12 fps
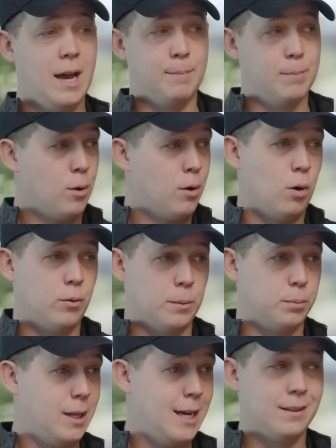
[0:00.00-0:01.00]
And Mora only
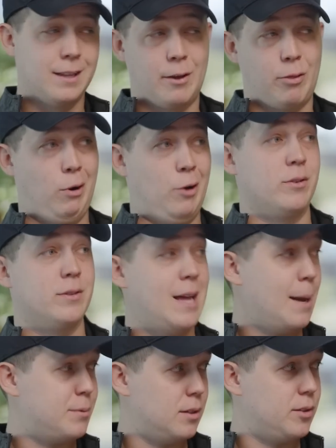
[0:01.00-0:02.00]
played like 300
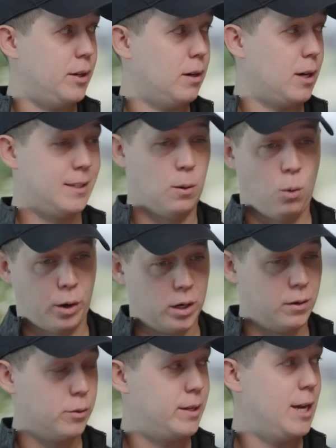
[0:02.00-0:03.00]
snaps this year because they work on
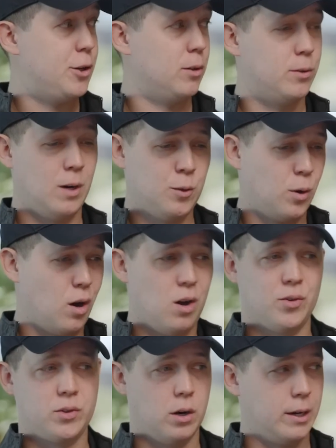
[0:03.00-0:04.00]
a rotation. So that's what
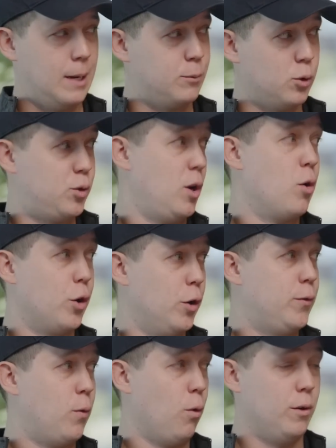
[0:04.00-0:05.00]
all-star games are so
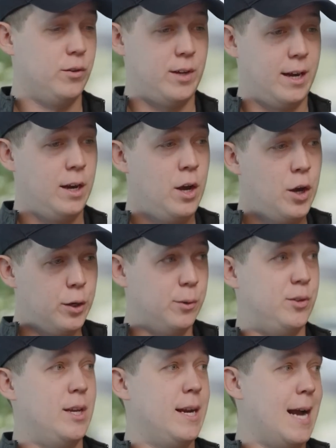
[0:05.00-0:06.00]
good for, is that you
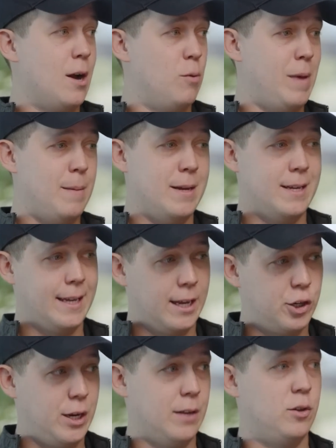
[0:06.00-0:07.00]
see a guy who maybe didn't get a
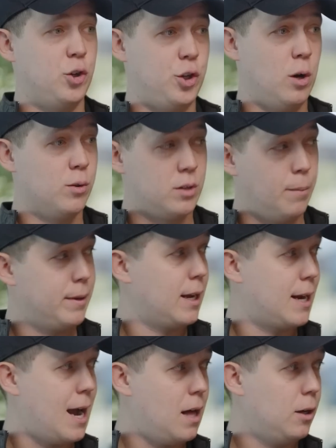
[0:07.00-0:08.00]
chance to show something
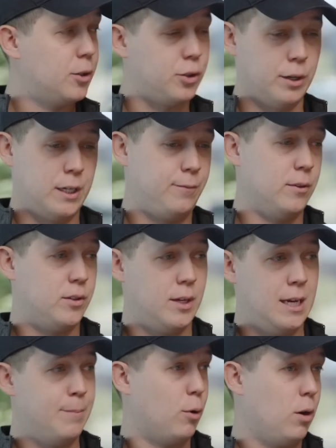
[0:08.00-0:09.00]
in college or a different
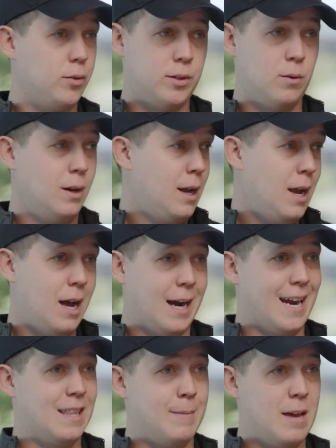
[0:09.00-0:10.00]
scheme, or also
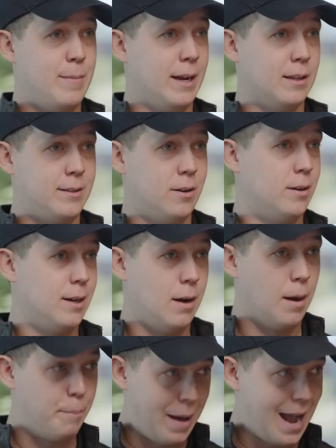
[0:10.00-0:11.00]
a guy that may have been considered
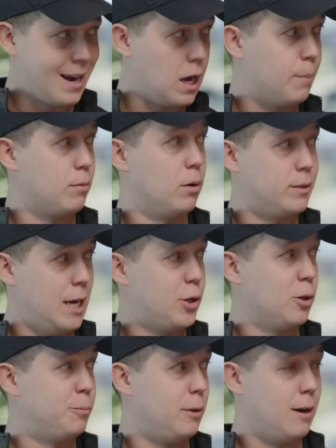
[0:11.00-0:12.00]
a backup, a
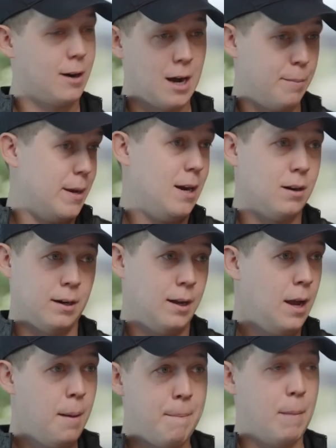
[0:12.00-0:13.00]
rotational player, come here and
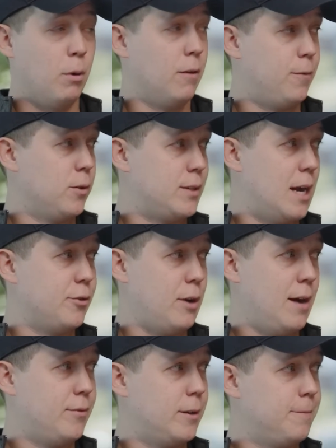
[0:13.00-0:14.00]
maybe one of the first guys
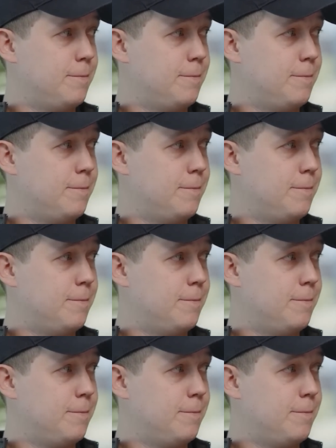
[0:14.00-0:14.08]
drafted.